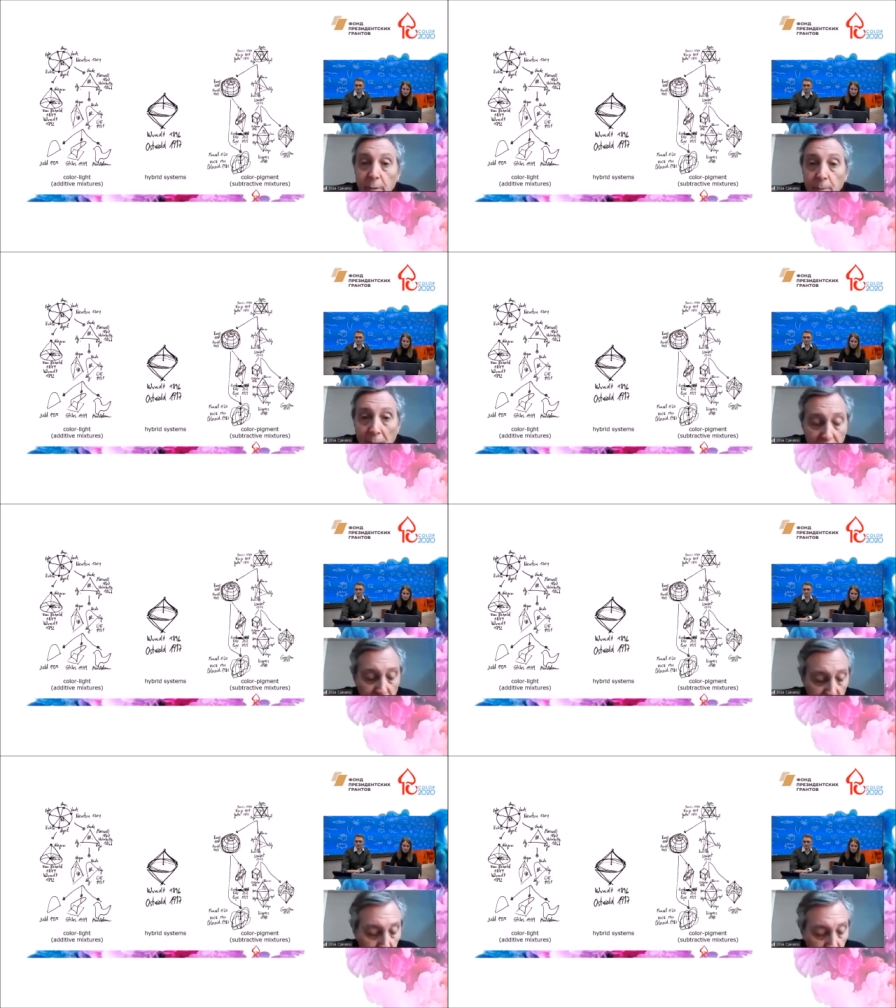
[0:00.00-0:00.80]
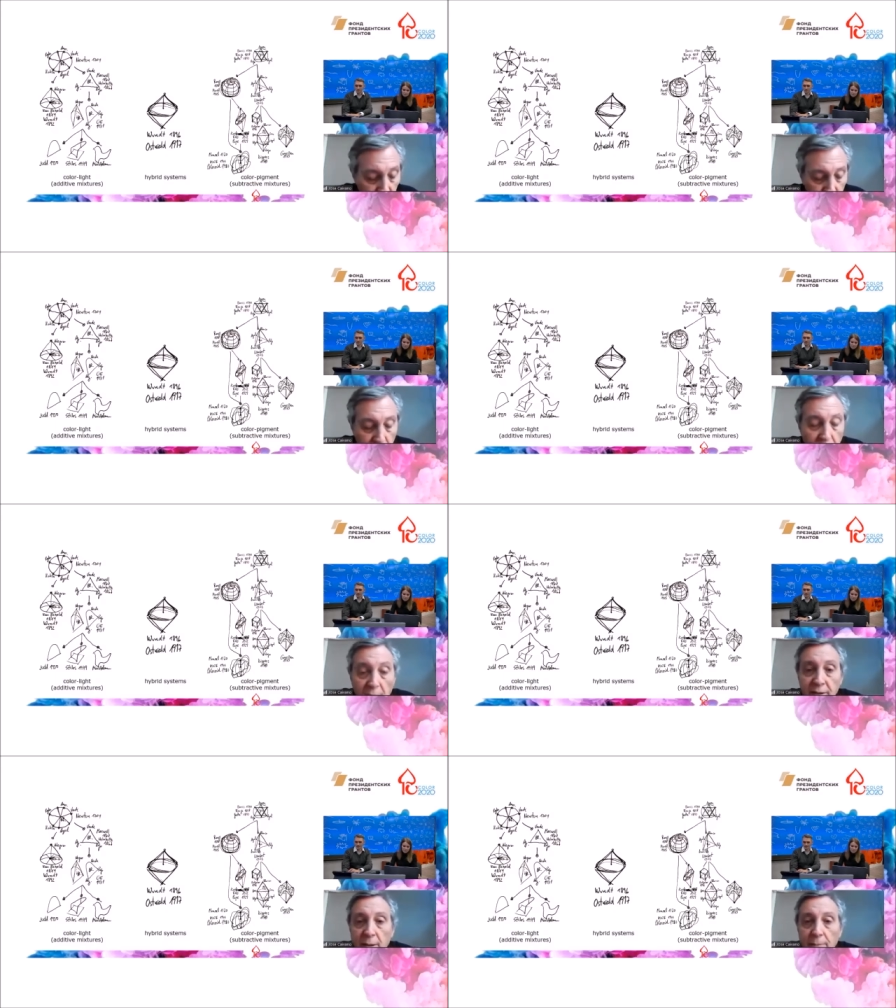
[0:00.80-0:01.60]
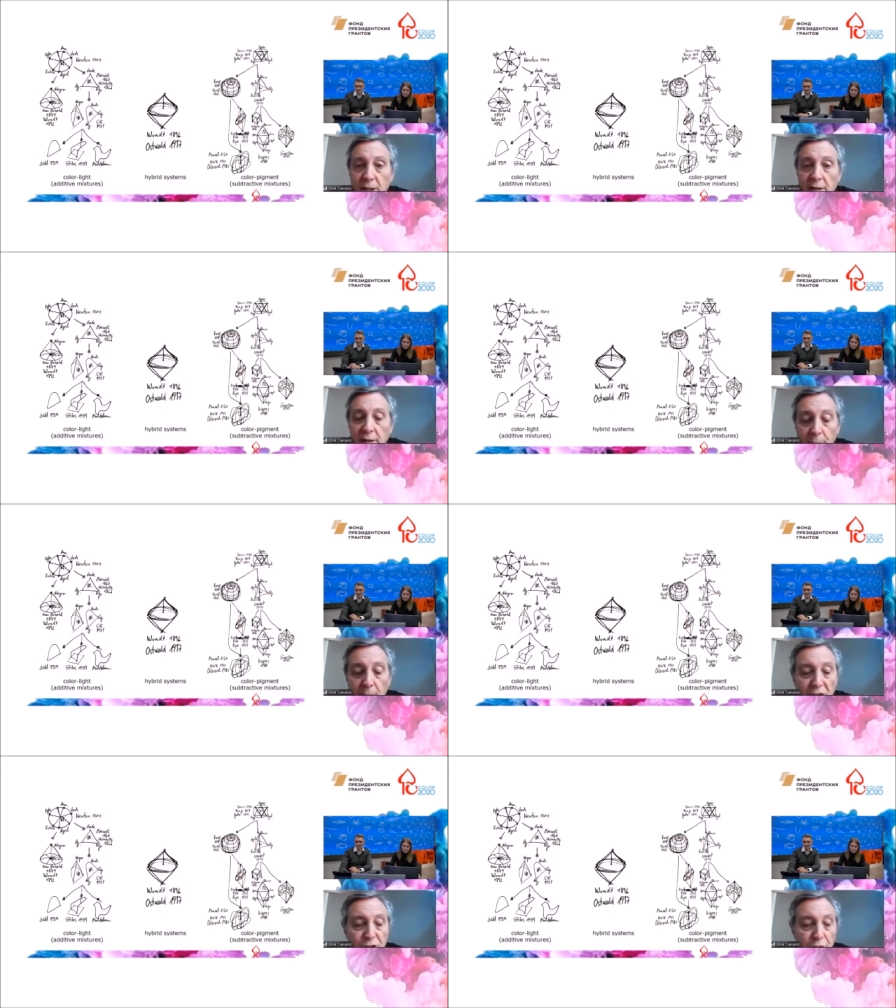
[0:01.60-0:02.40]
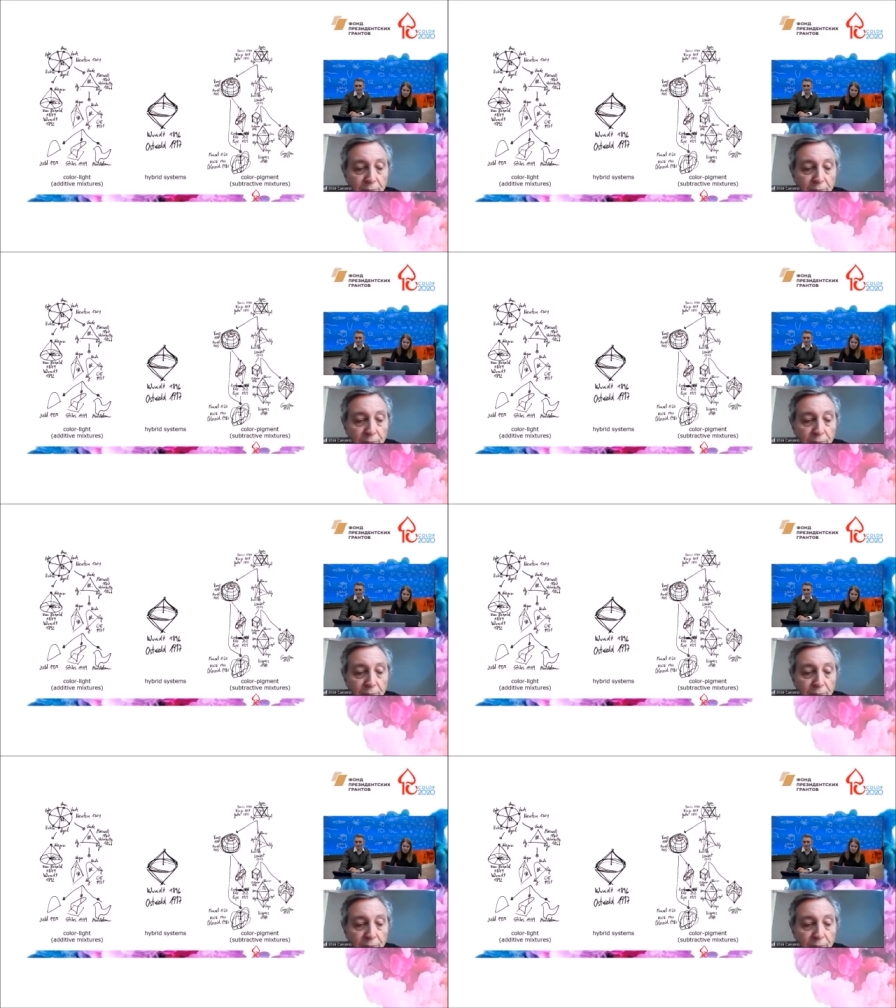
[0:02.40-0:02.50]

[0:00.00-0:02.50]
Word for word: partitive, and subtractive mixture.